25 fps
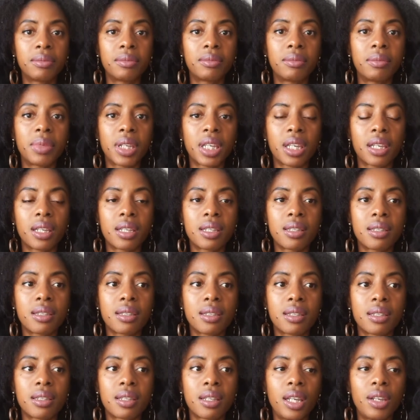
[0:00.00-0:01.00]

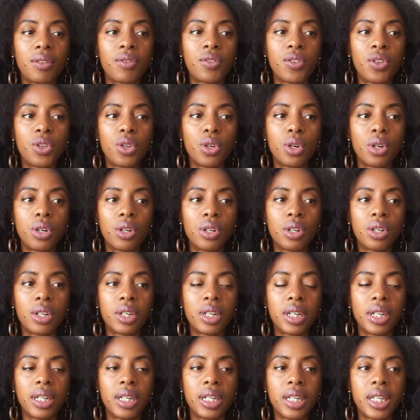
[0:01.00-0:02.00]
Because if you're